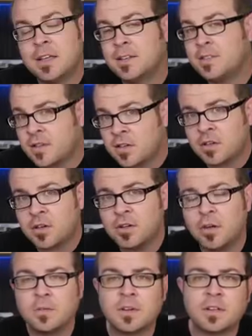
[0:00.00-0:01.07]
This is a good
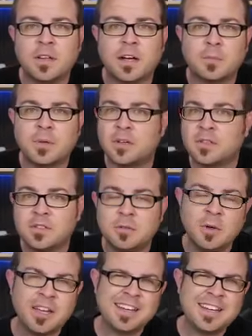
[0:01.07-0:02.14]
overclock, but also
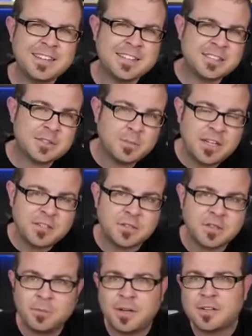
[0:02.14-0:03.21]
nothing special
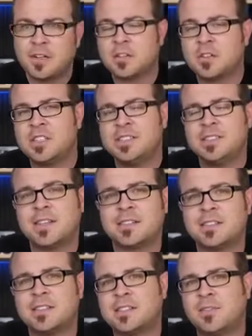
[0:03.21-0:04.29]
compared to other GTX
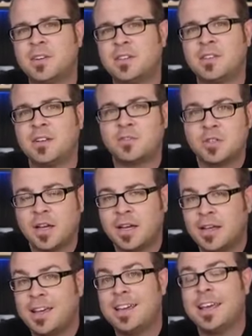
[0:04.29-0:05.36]
1070s that I've tried,
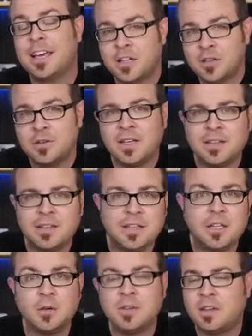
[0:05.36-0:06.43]
including the
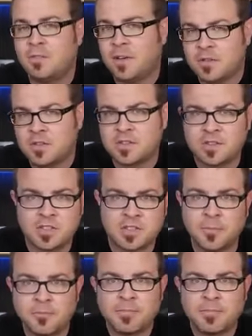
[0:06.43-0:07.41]
lowly Founders Edition.